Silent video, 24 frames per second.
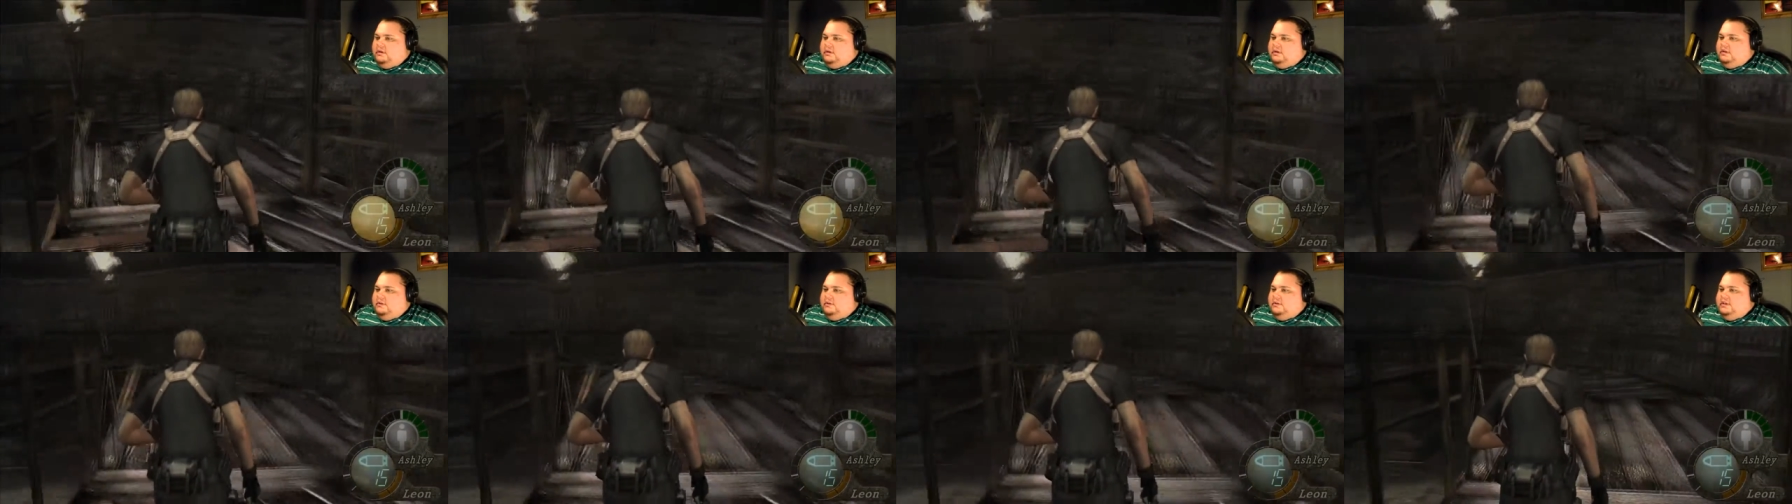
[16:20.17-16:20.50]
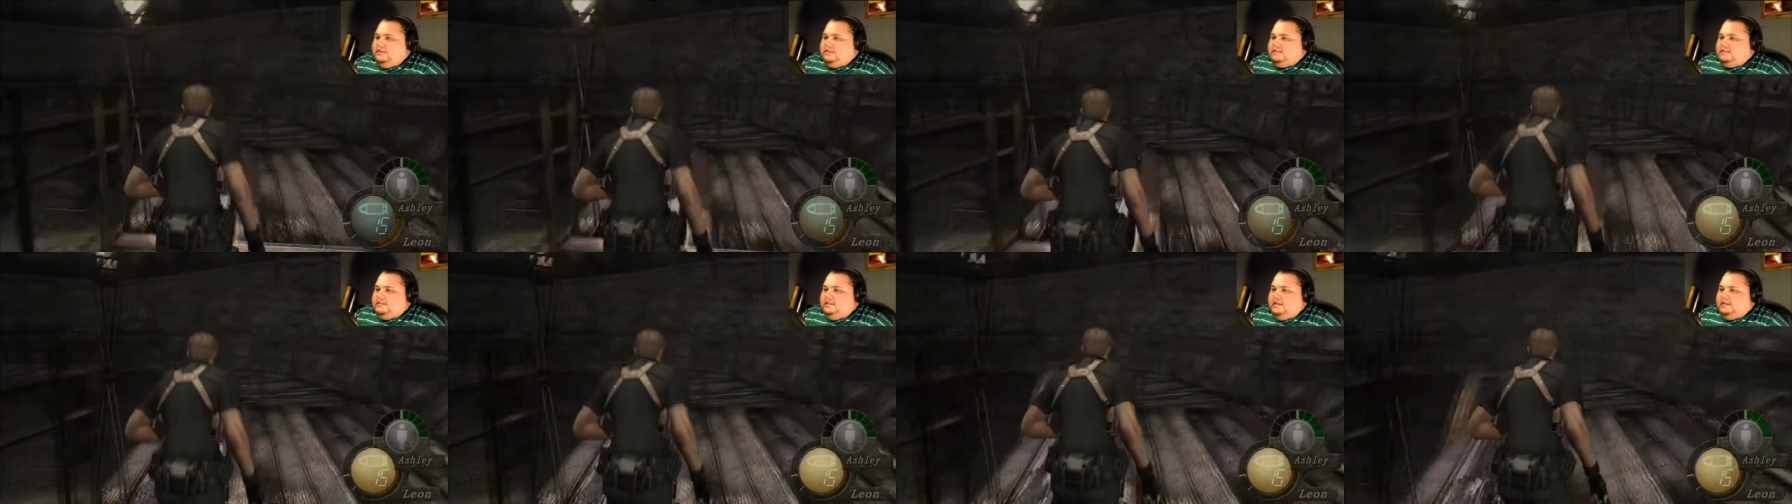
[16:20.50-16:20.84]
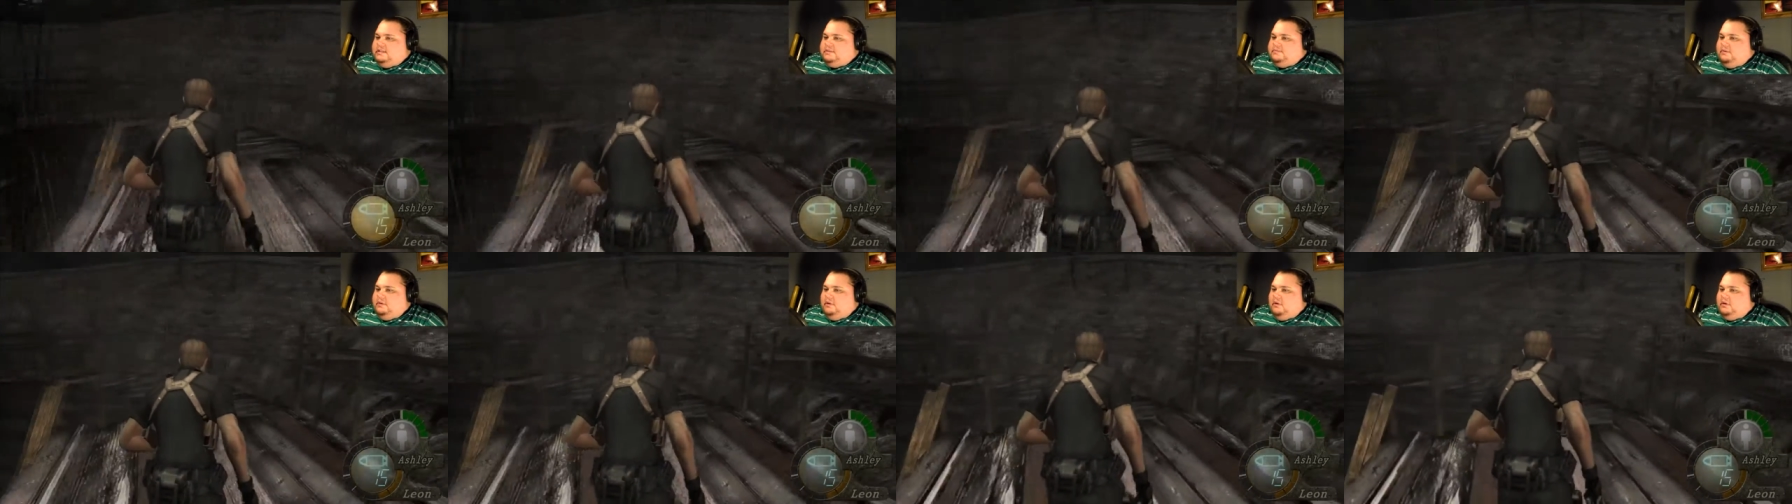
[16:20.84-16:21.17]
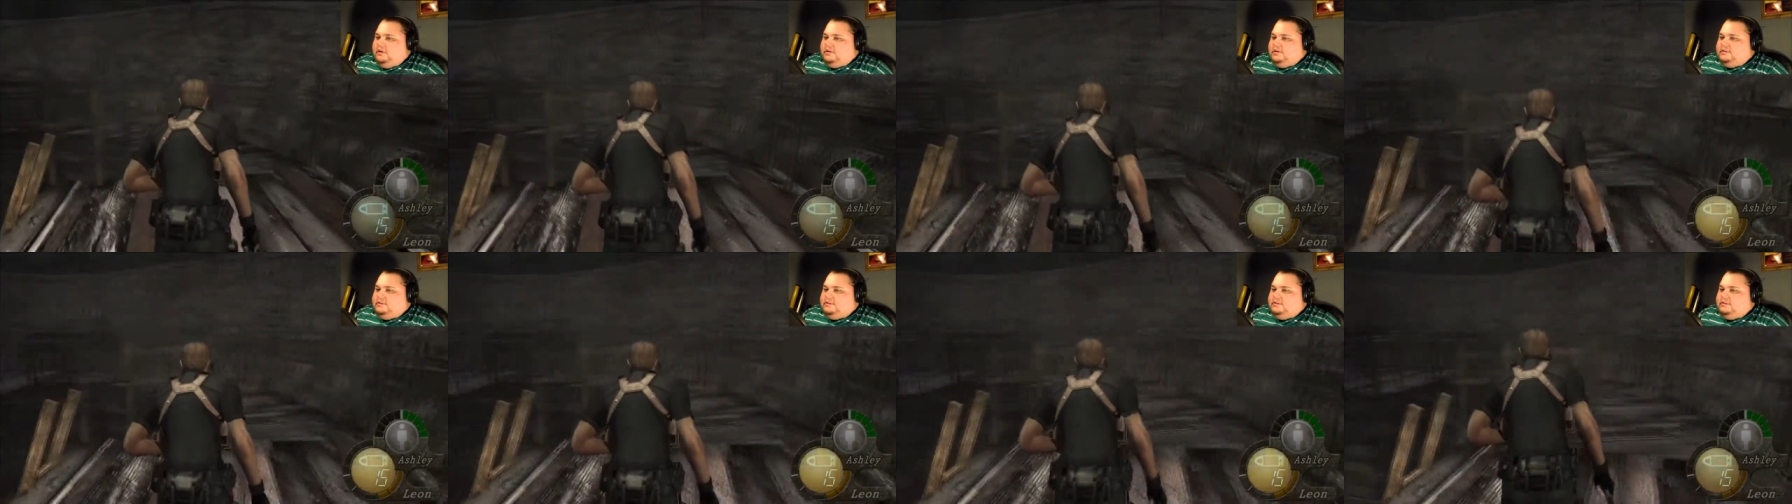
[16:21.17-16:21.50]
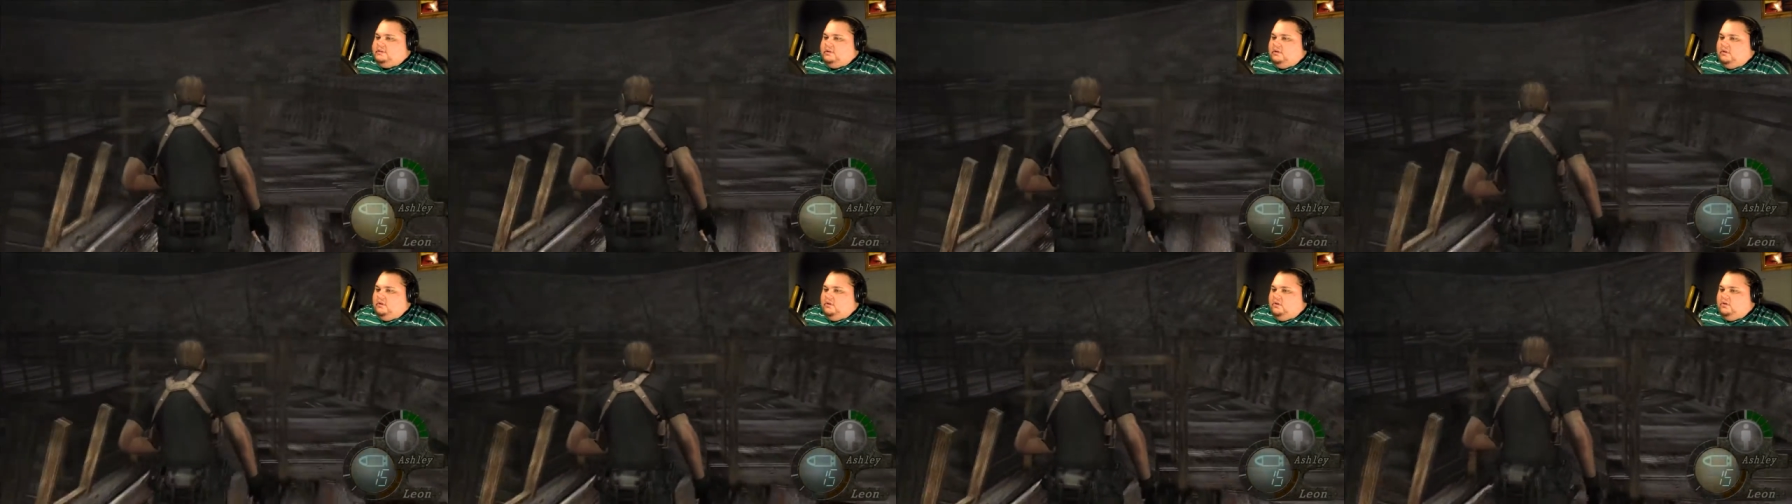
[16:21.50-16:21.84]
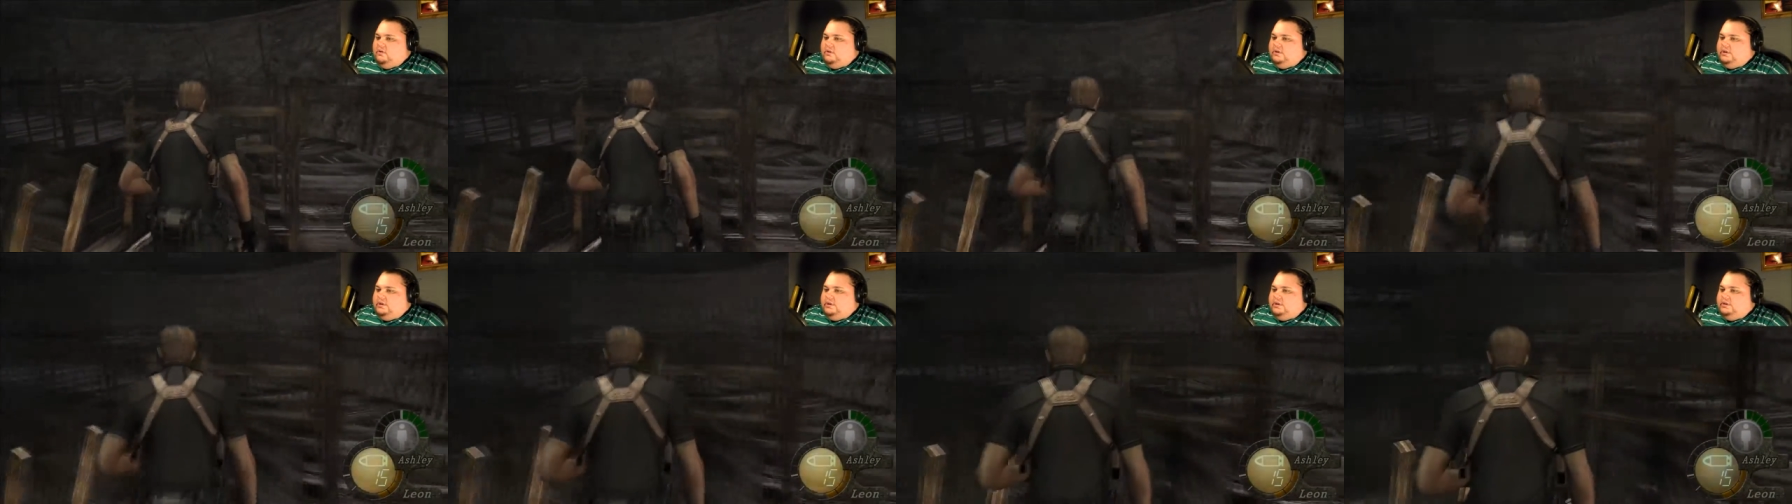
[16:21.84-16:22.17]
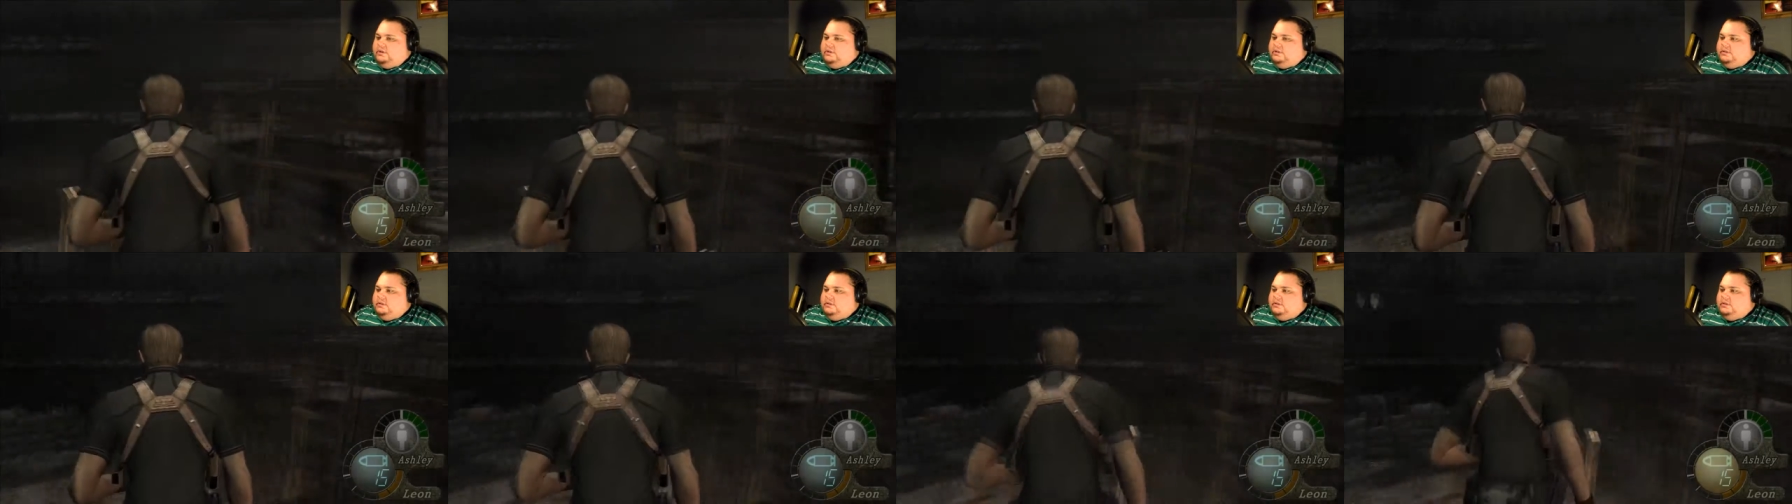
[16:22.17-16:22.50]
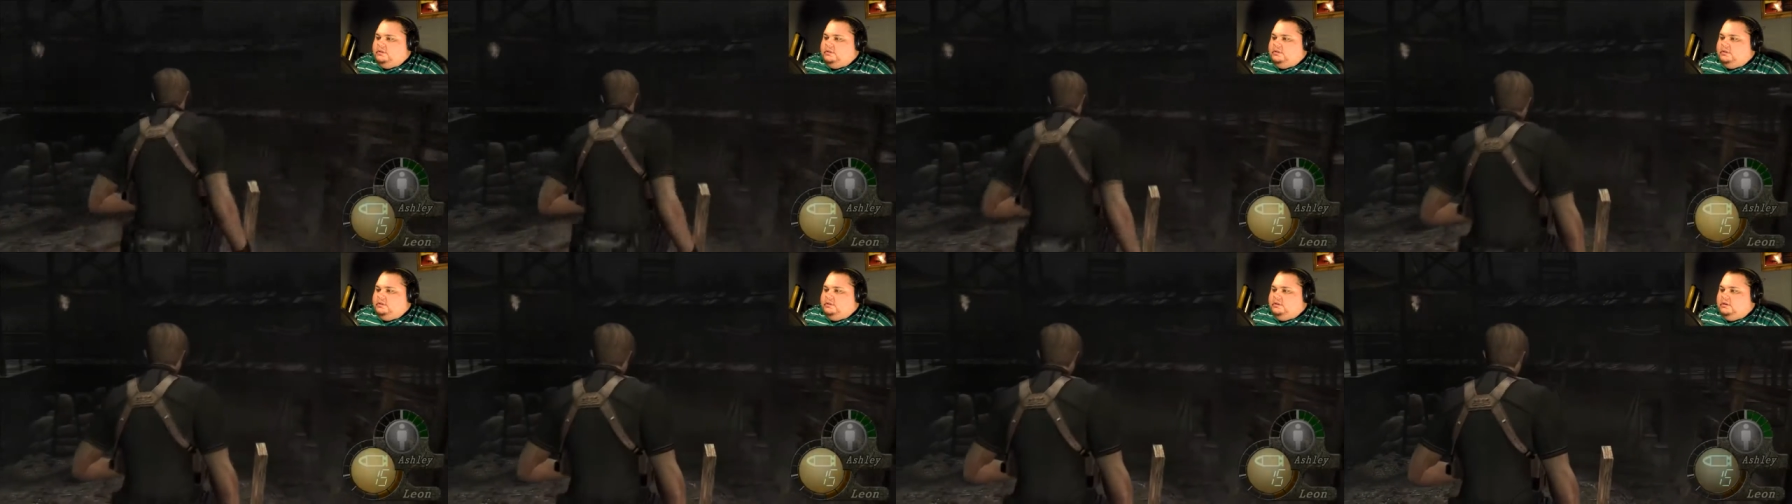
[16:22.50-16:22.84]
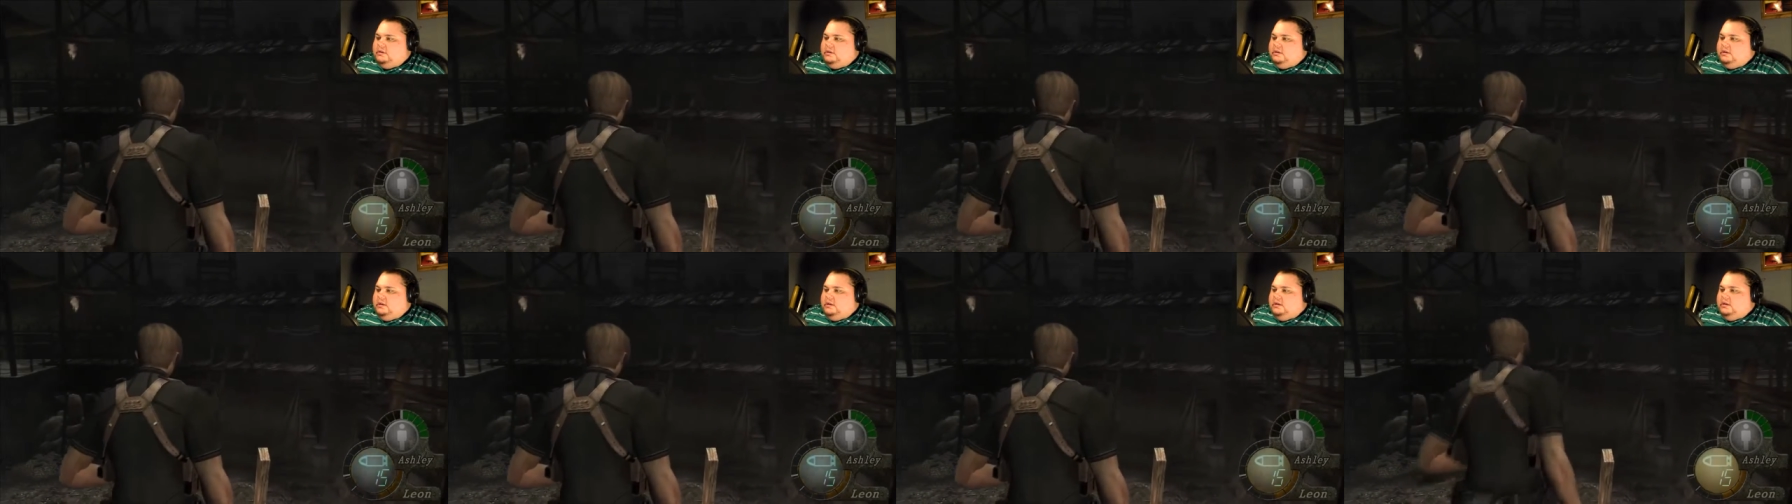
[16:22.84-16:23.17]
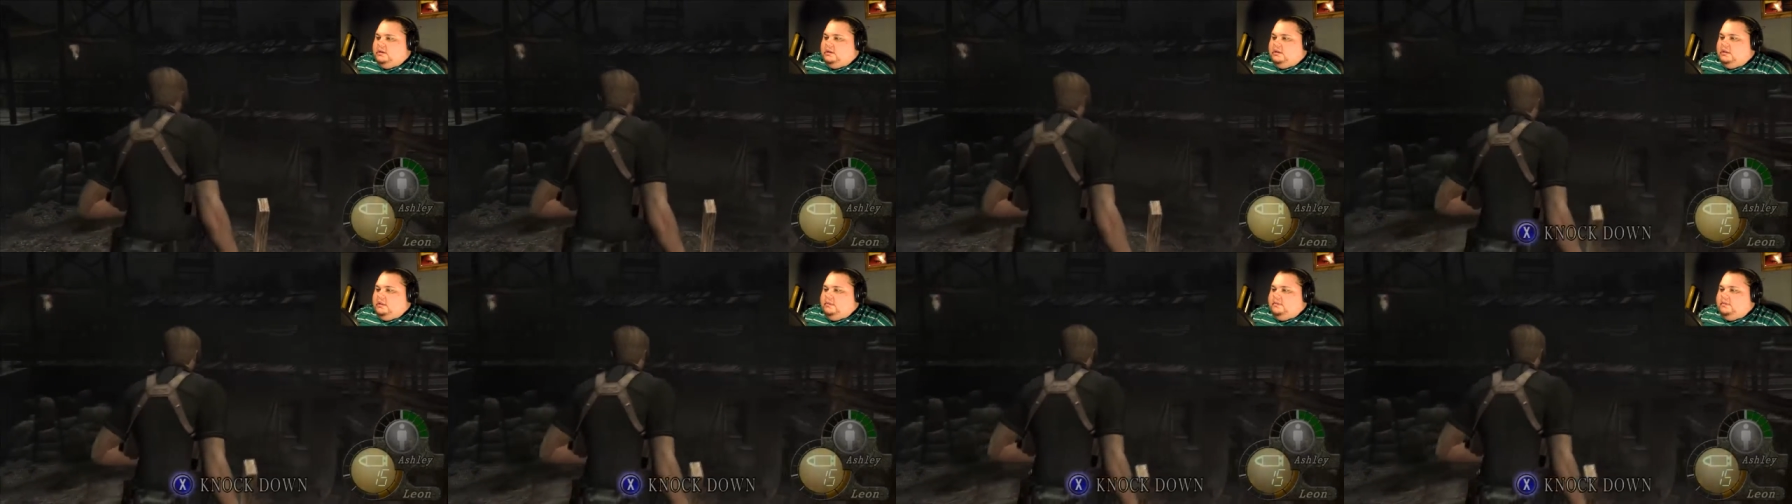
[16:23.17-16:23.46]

This next part is so good. Let